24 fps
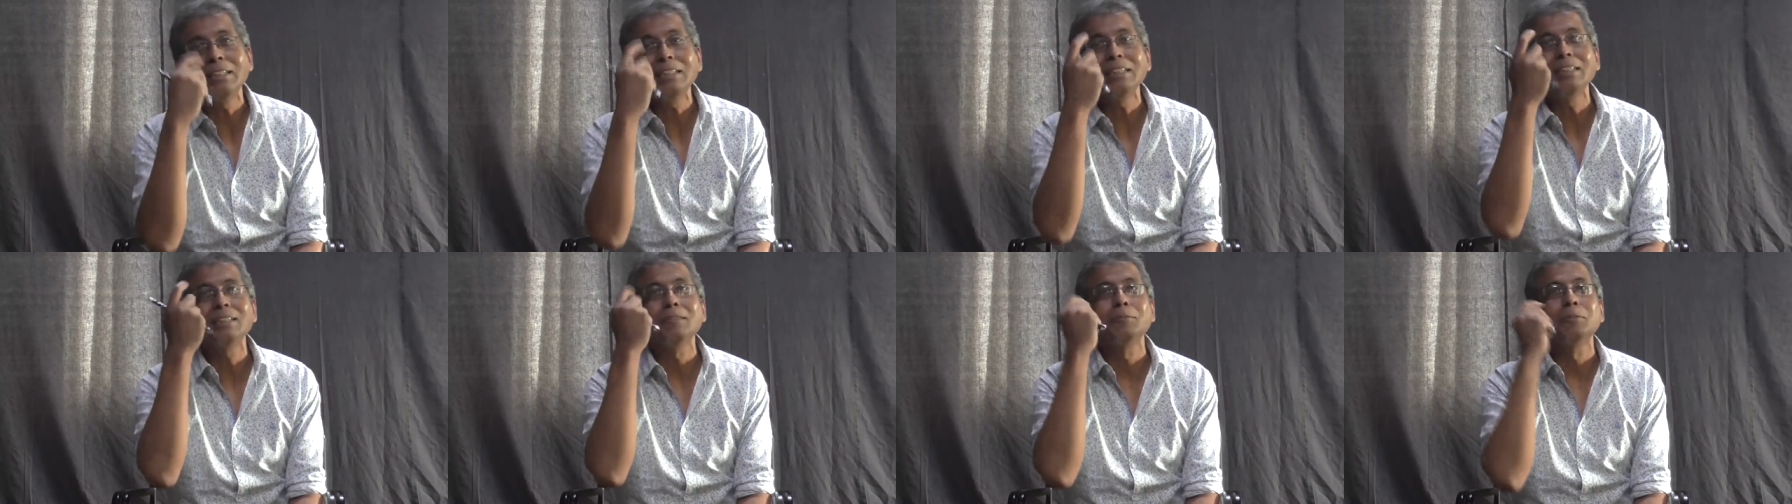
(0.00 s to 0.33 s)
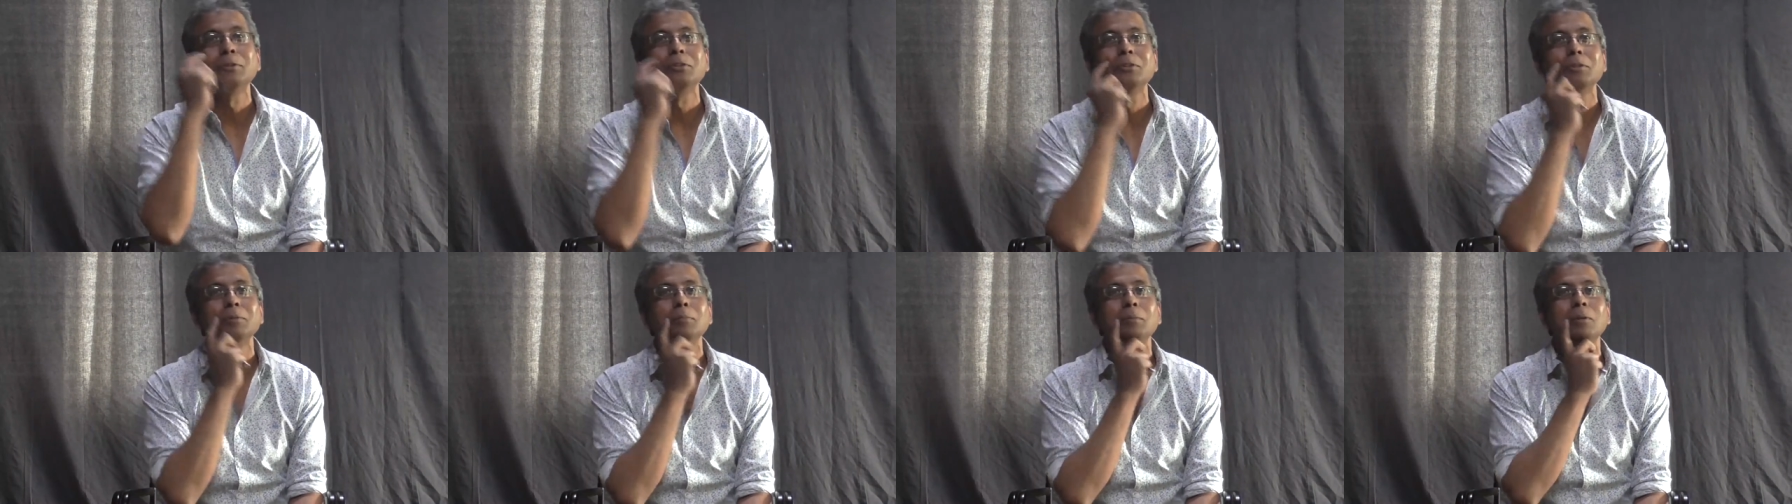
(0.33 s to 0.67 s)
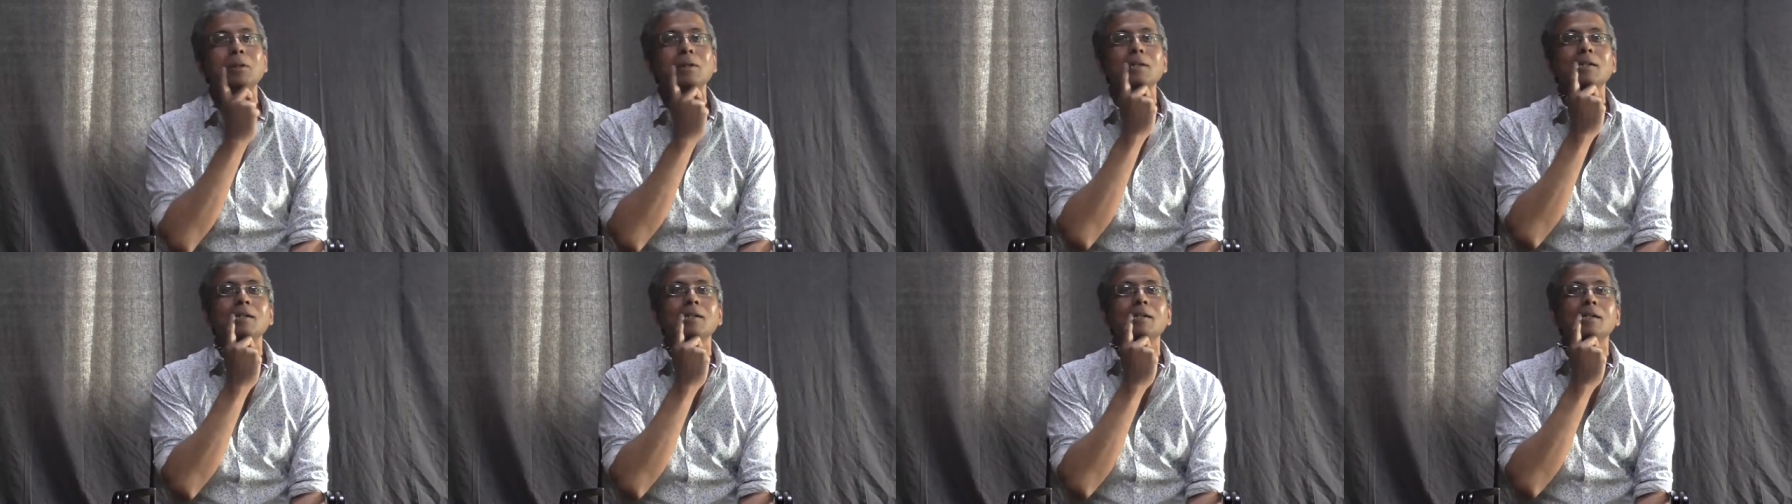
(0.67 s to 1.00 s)
This is the most
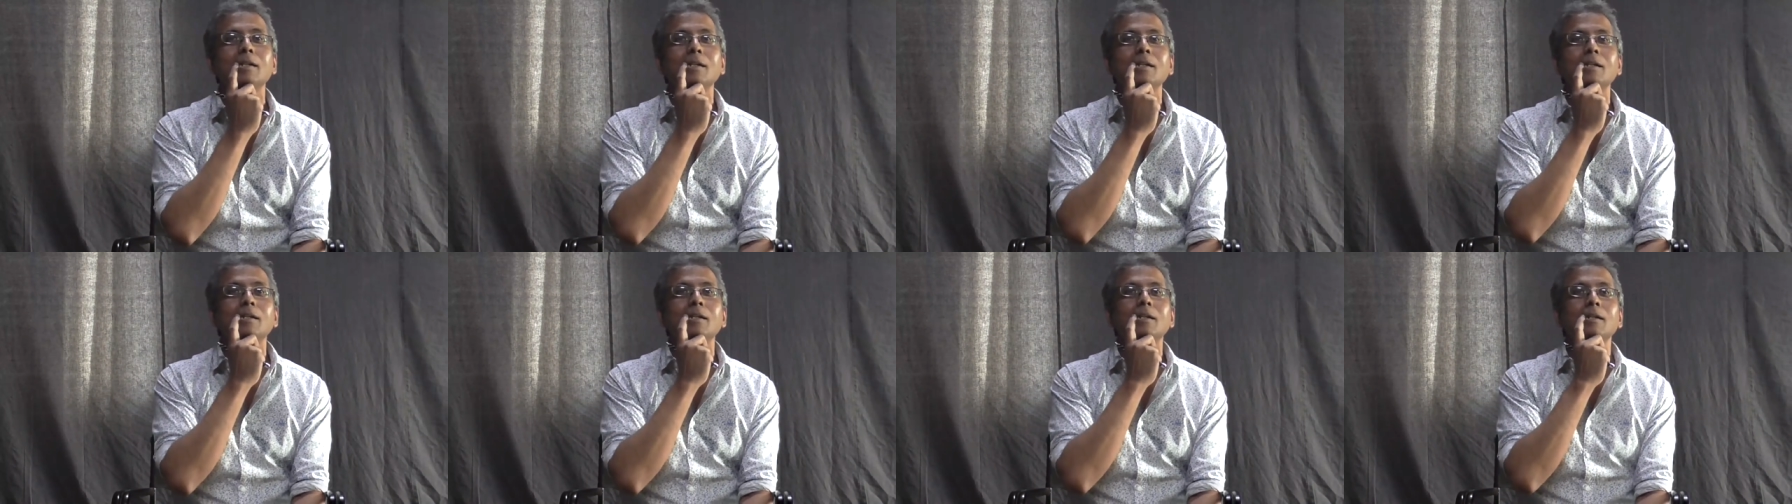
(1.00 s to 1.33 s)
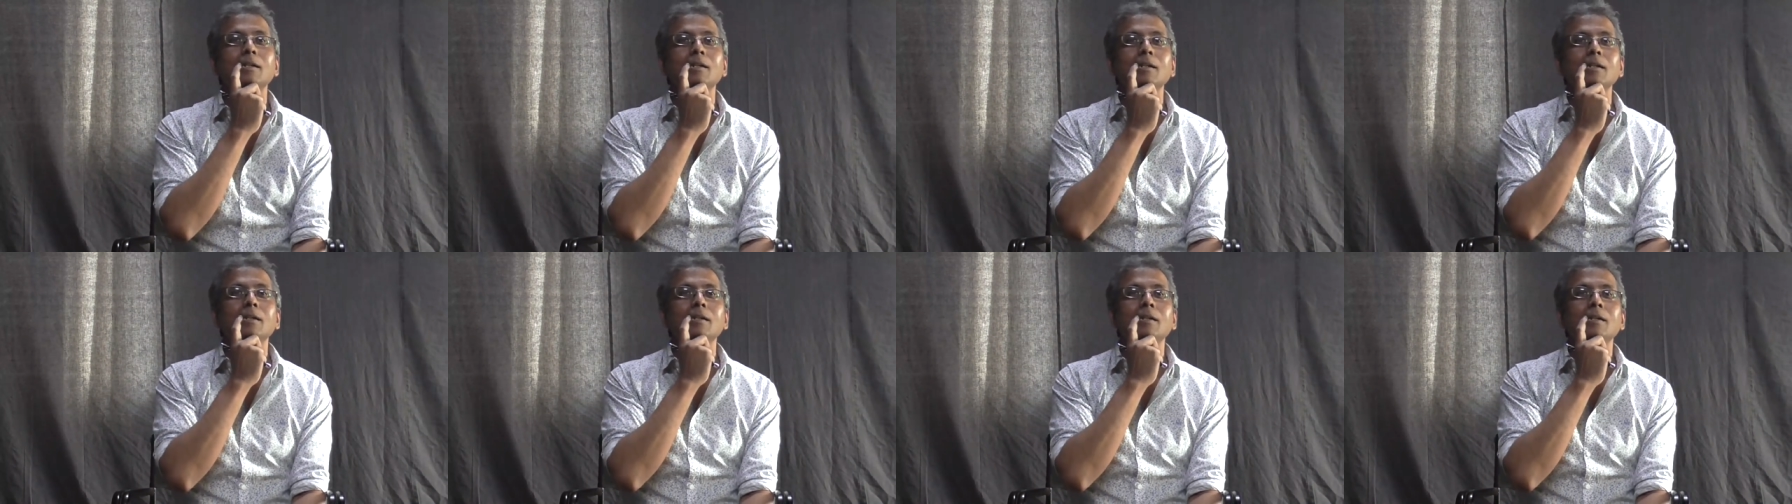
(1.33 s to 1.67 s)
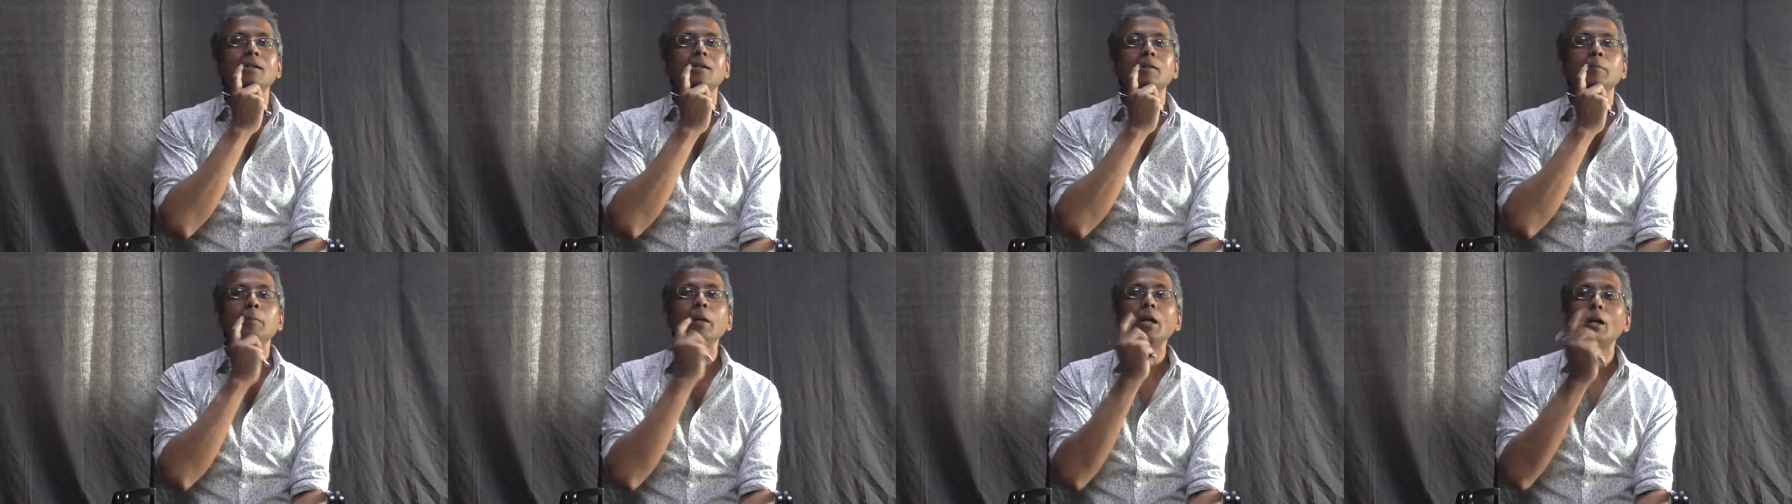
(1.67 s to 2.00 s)
important thing.
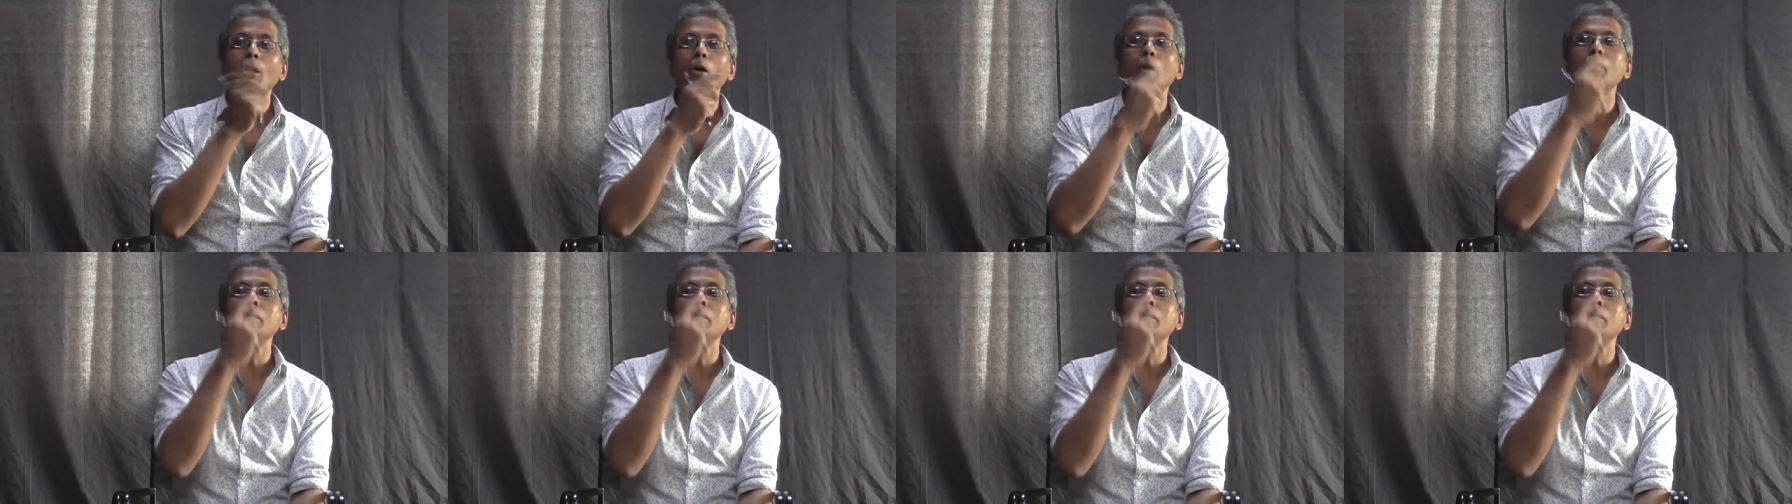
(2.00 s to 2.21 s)
Make